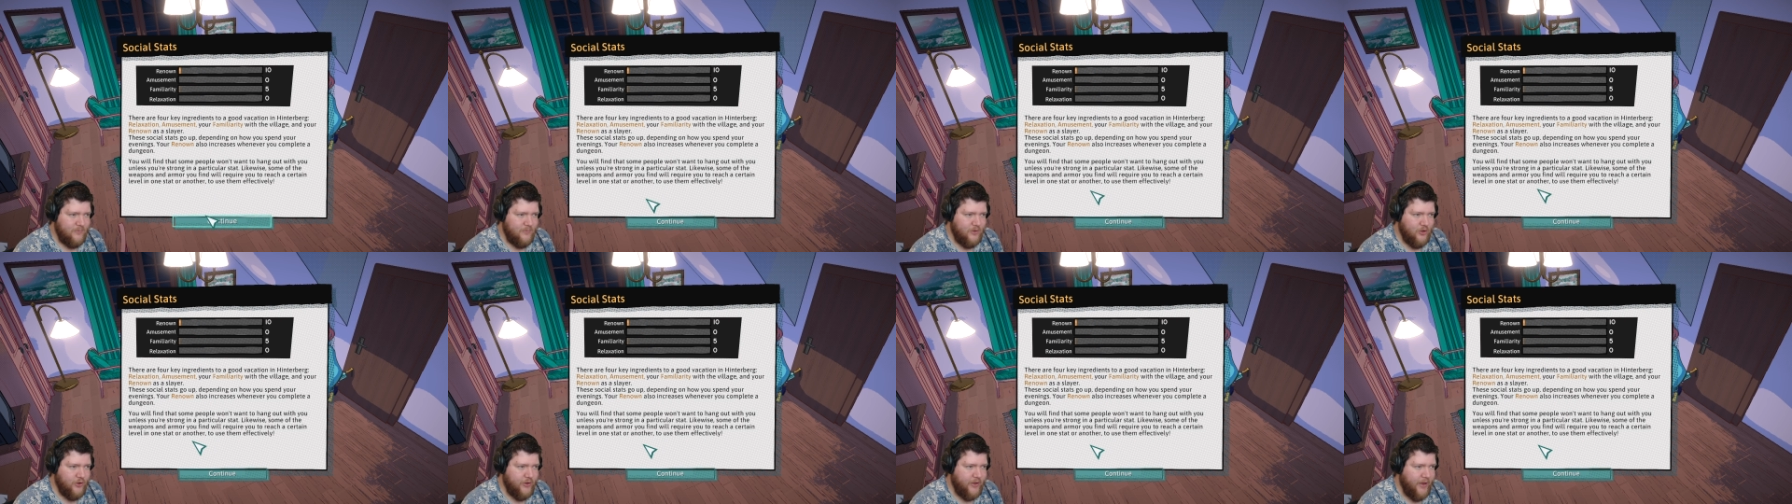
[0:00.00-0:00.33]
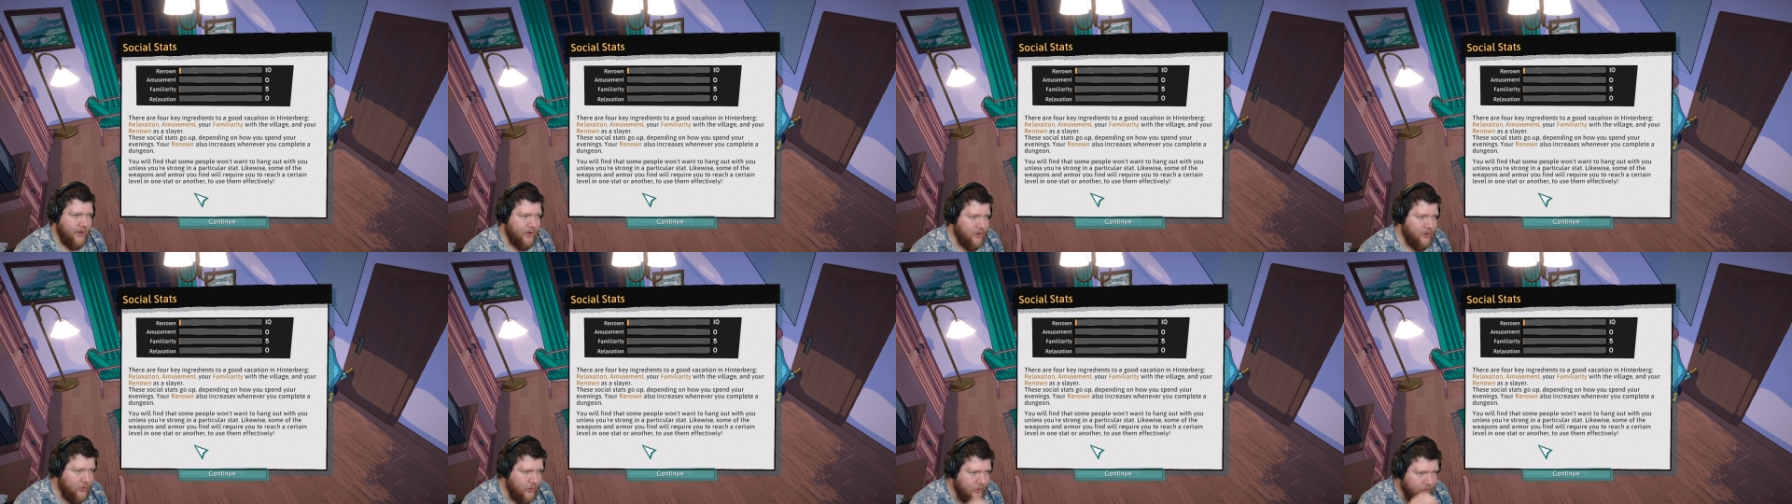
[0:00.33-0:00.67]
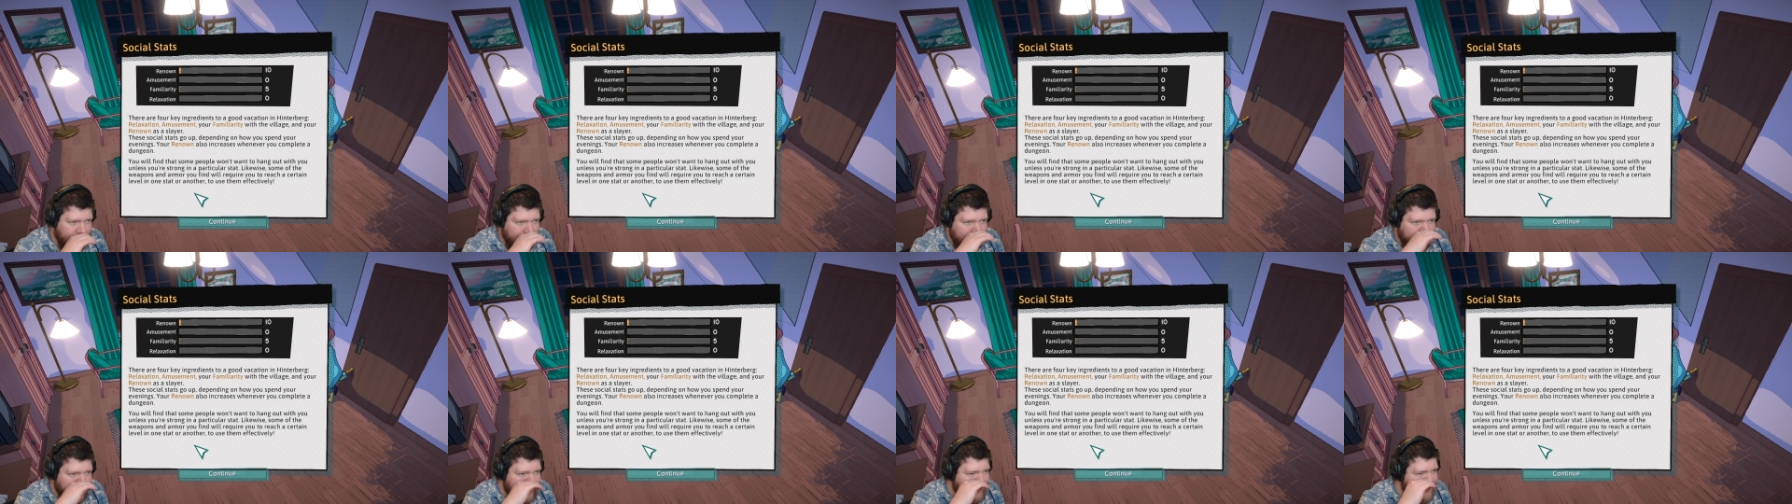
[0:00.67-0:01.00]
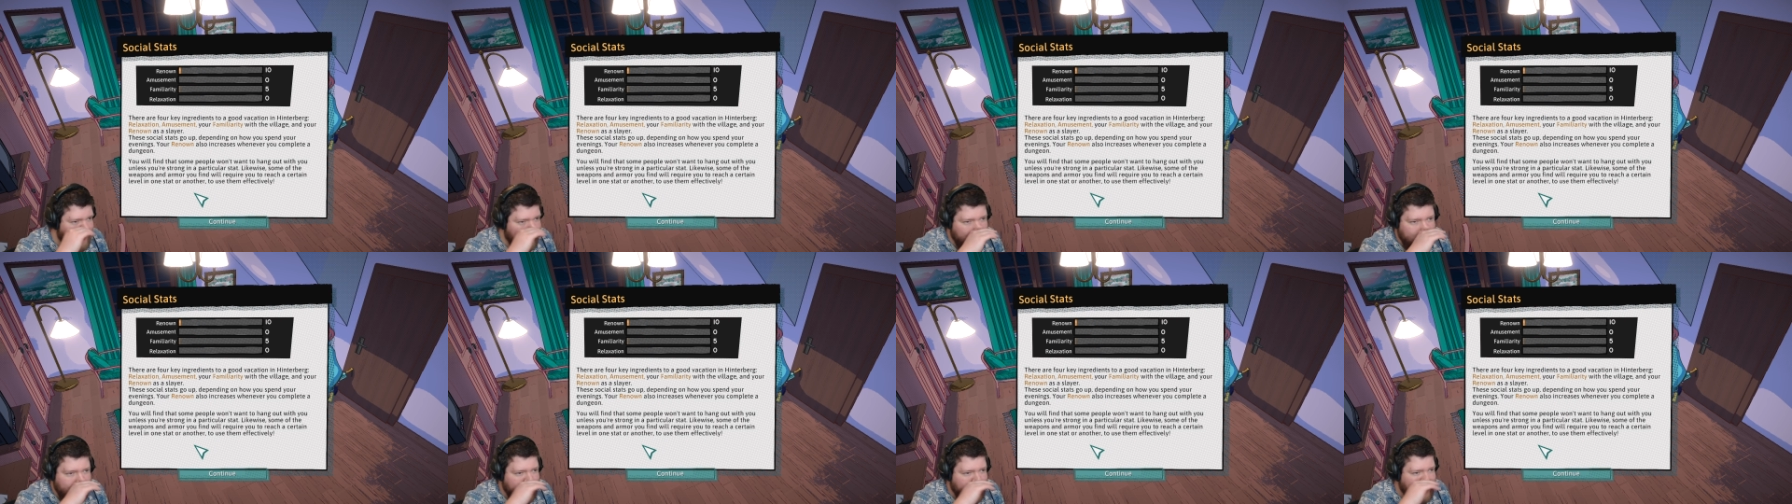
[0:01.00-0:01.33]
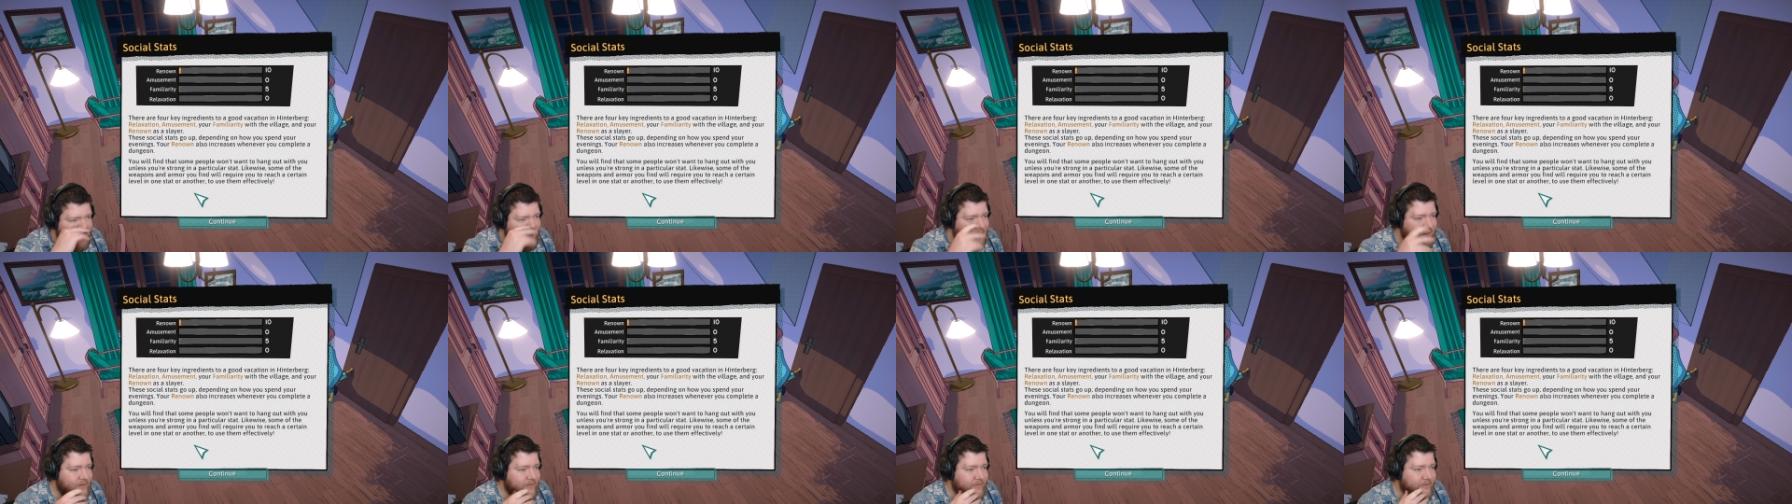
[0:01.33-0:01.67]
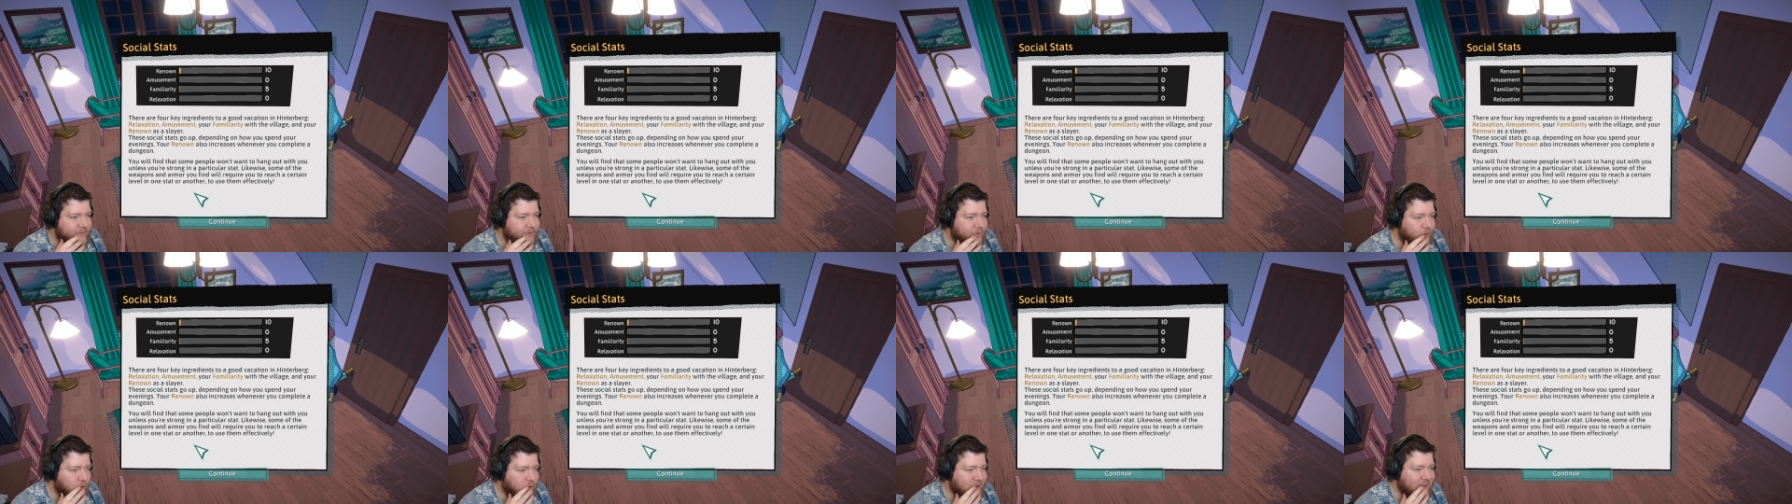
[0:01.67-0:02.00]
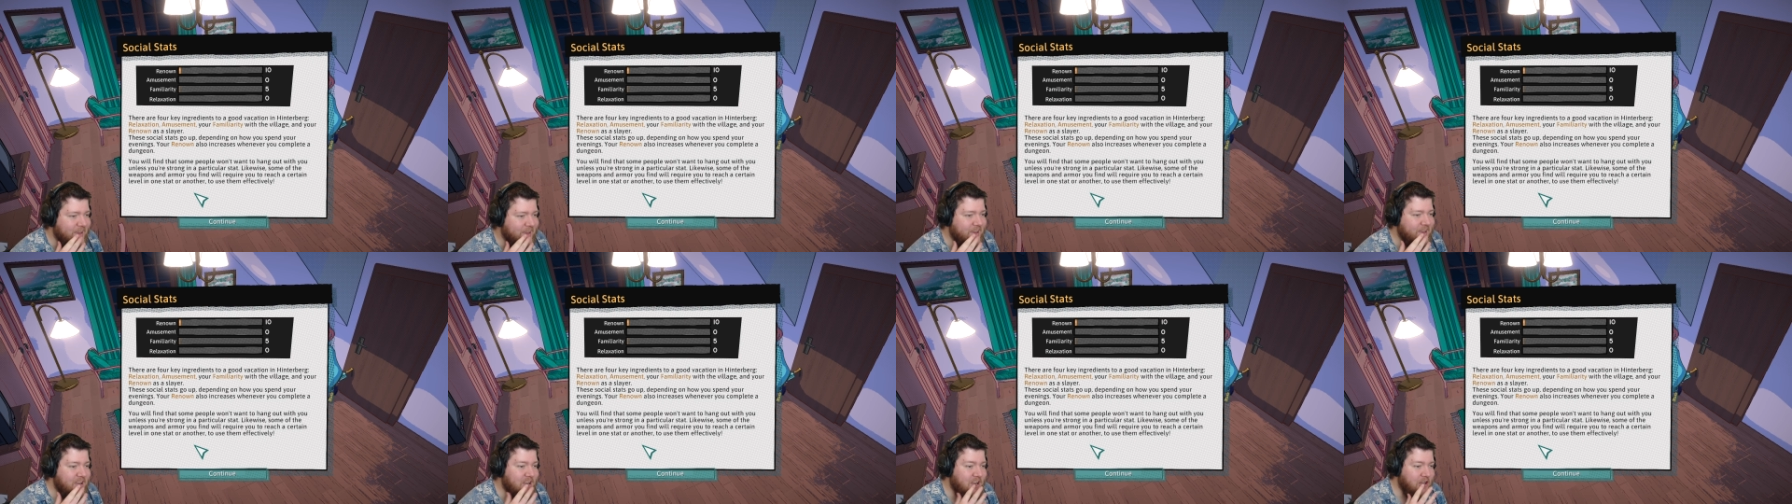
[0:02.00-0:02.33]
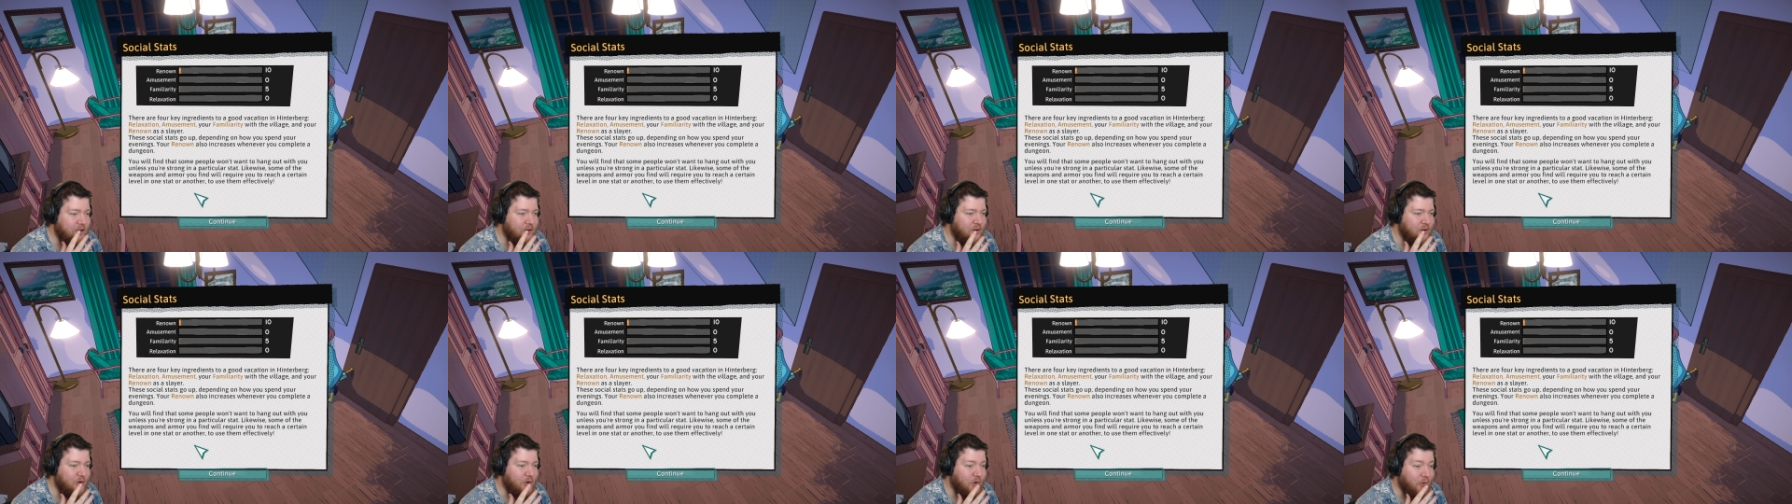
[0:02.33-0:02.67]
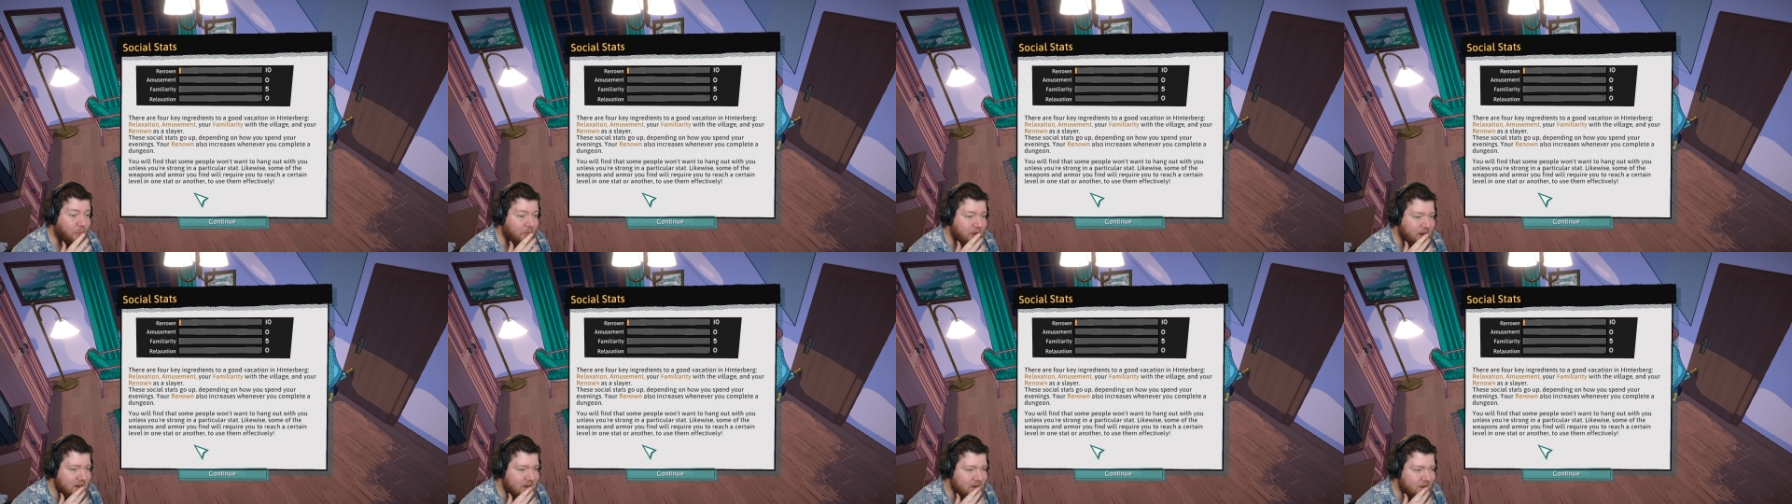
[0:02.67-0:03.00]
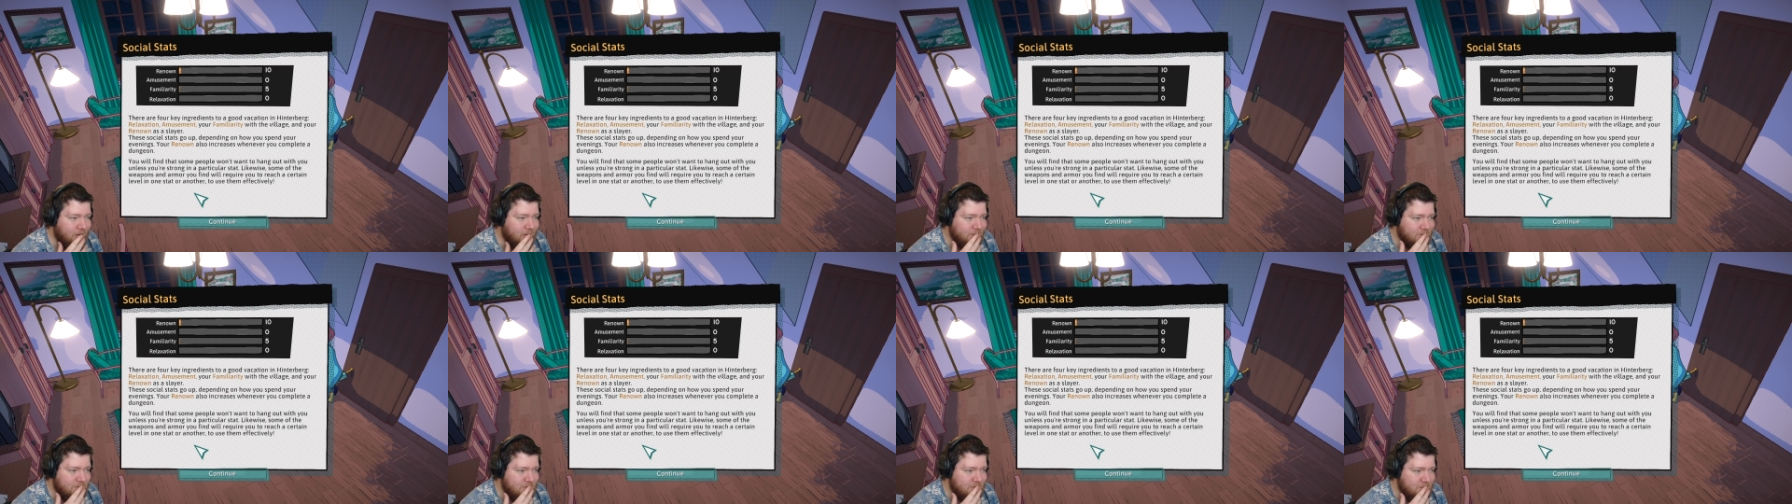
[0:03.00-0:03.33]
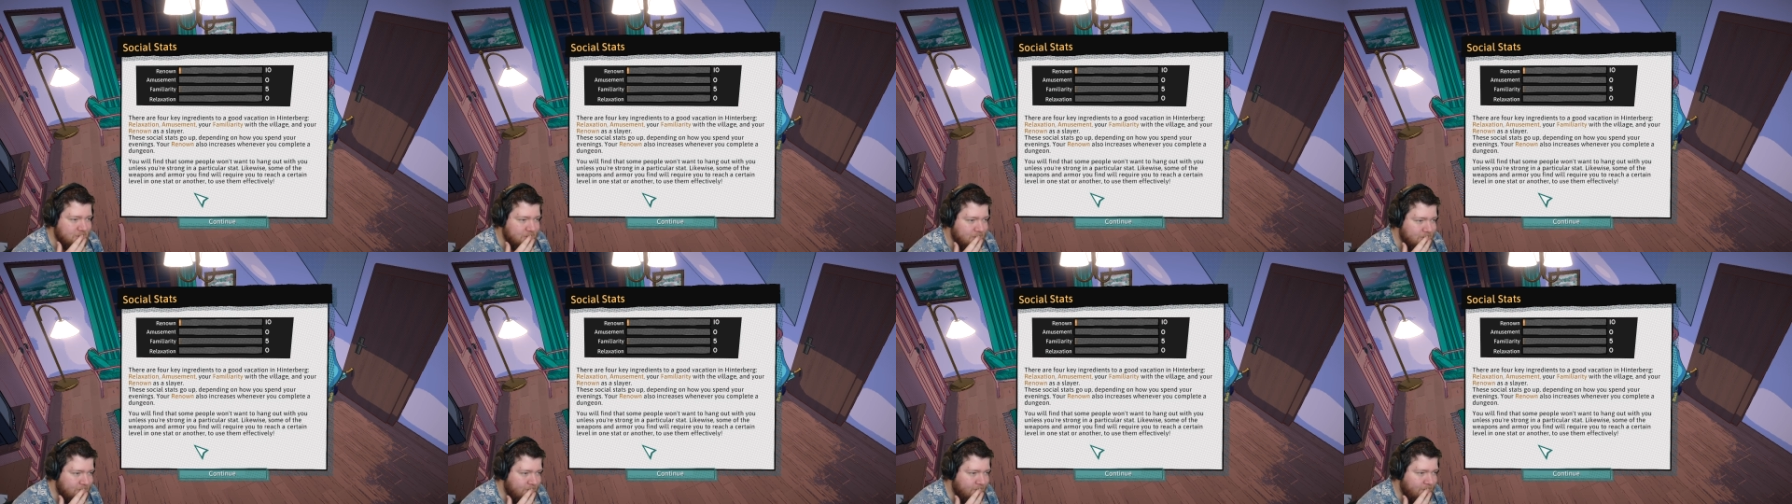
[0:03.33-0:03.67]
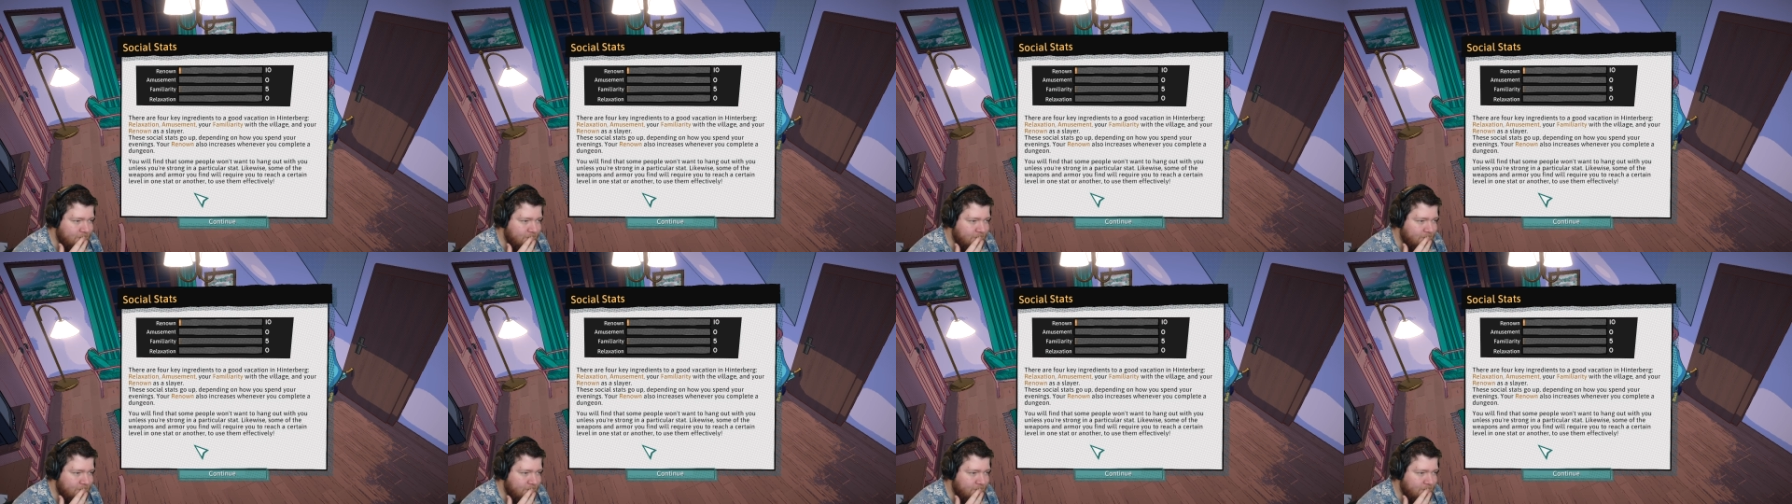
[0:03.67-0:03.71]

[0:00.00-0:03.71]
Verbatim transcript: Okay, hold on. Four key ingredients.